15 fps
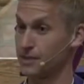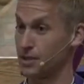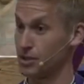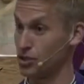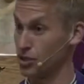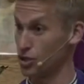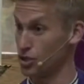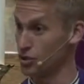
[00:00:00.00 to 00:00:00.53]

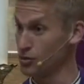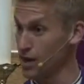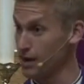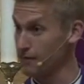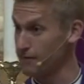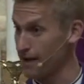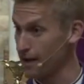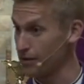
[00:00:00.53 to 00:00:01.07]
says, you
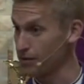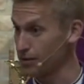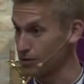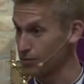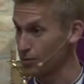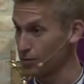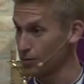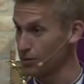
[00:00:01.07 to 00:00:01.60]
got to follow
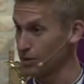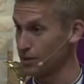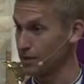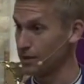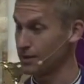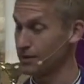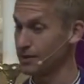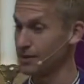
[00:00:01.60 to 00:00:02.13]
this
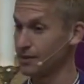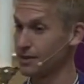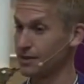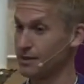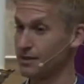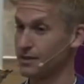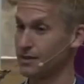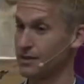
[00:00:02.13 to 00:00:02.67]
rule.
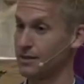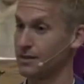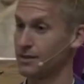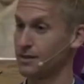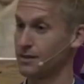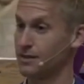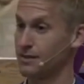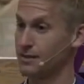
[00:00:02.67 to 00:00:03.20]

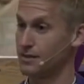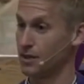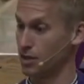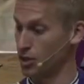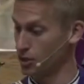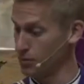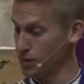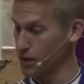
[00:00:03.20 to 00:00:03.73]

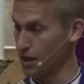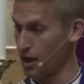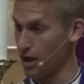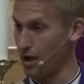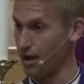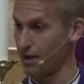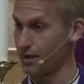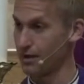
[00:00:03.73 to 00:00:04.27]
Human
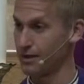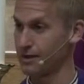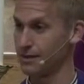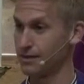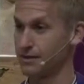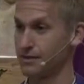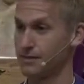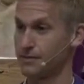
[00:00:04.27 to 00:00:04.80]
law.
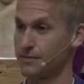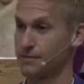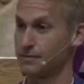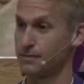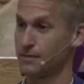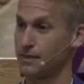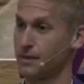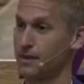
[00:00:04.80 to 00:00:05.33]

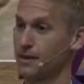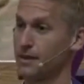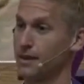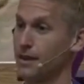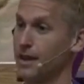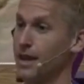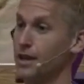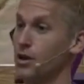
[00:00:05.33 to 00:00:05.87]

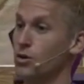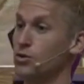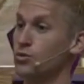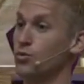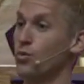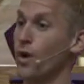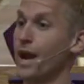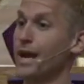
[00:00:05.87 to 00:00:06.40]
It
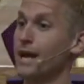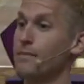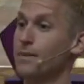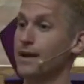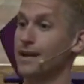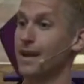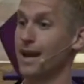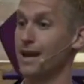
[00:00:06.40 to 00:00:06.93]
goes right
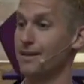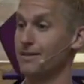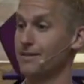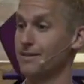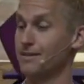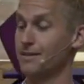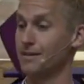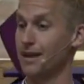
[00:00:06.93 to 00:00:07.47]
up
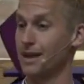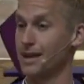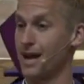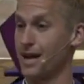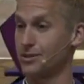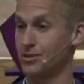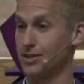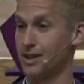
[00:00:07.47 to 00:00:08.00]
against and
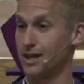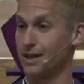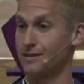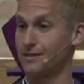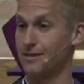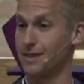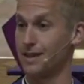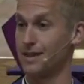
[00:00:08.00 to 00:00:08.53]

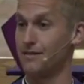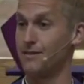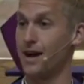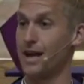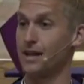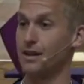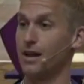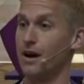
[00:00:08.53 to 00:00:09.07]
contradicts the
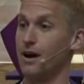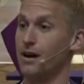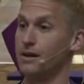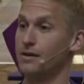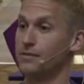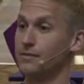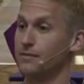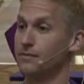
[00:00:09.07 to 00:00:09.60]
divine law.